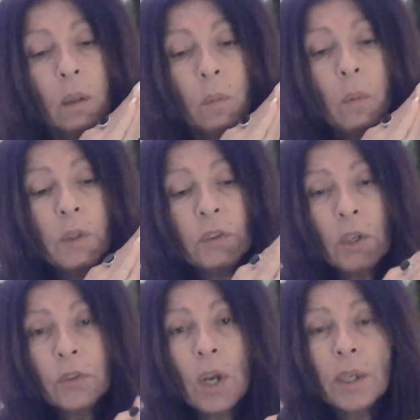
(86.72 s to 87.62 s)
When we
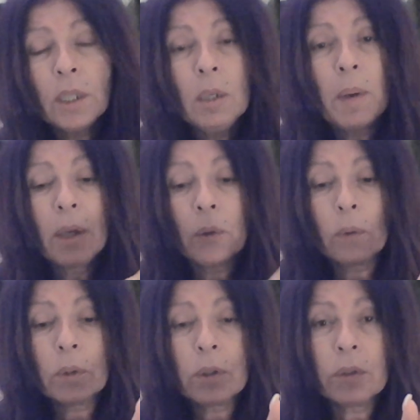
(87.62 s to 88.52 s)
start talking about
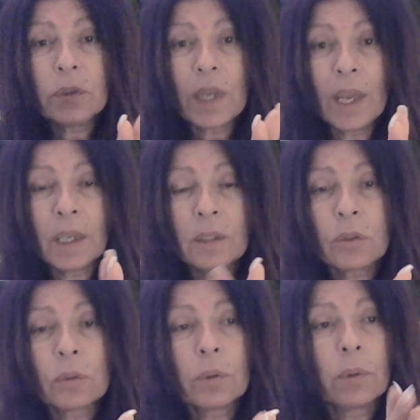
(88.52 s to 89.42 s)
oracle
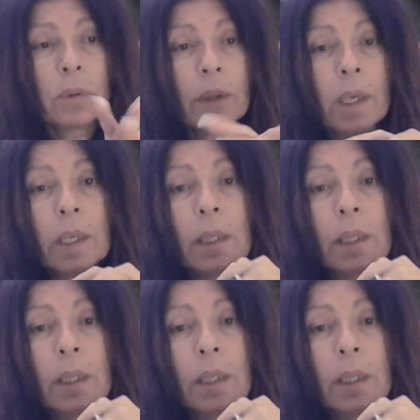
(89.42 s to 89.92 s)
decks or